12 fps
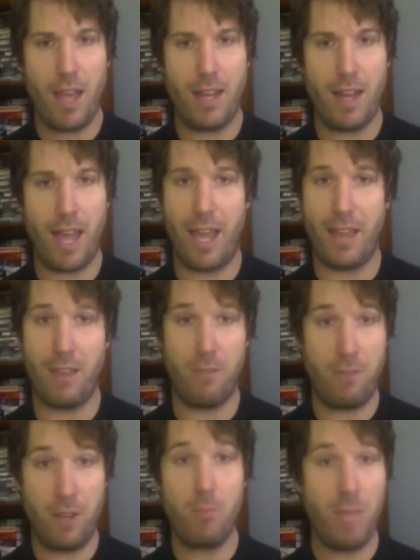and the
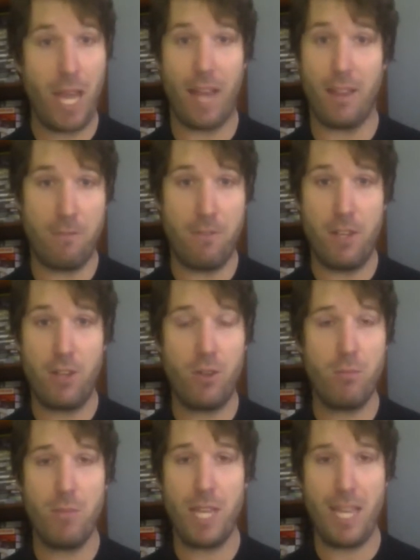film, yeah, the
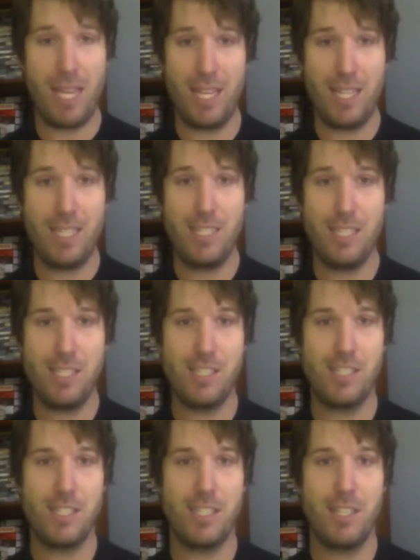film
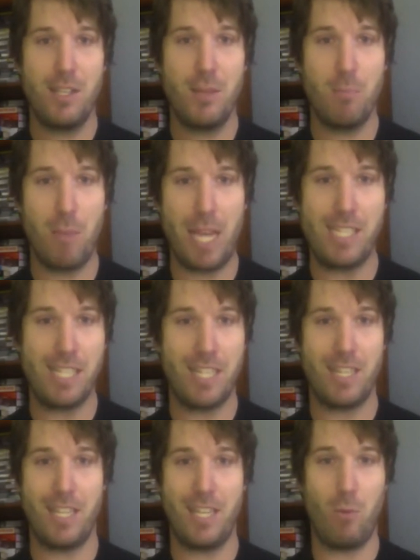is
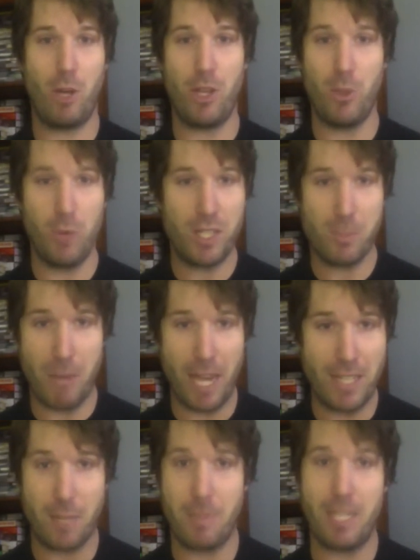basically what you'd
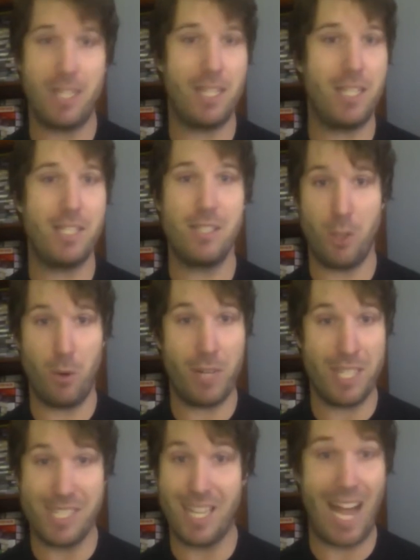expect. I mean, it is, you know, it
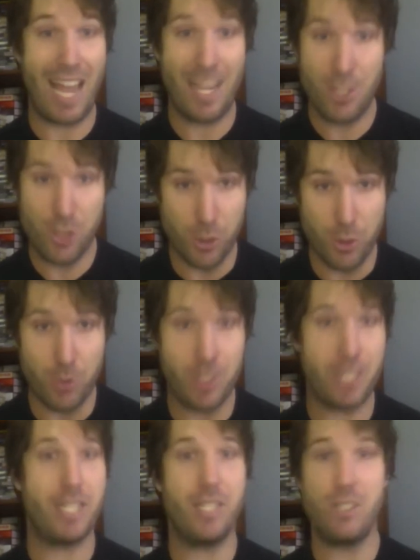is a guy in a suit
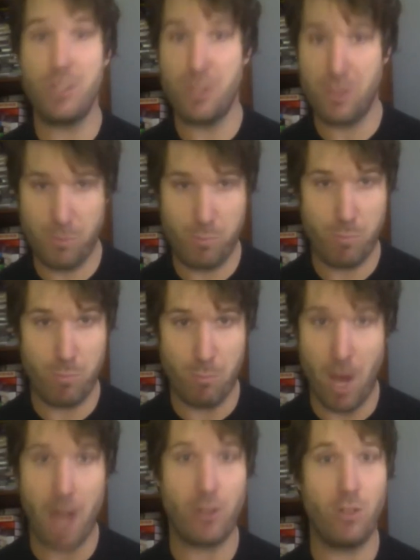and it is
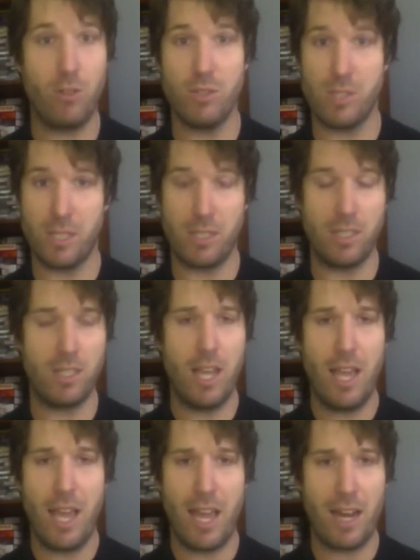models and,
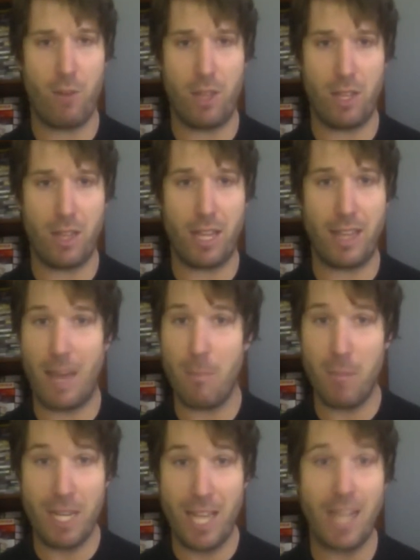and everything like that.
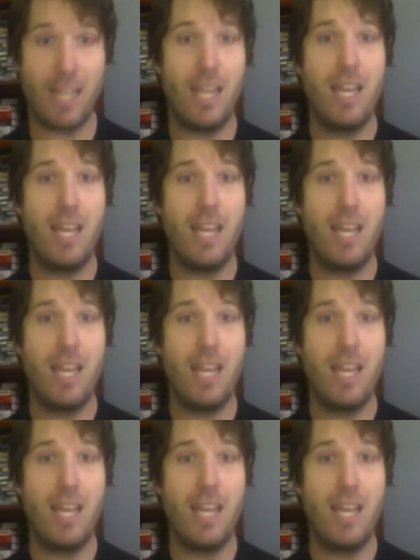But again,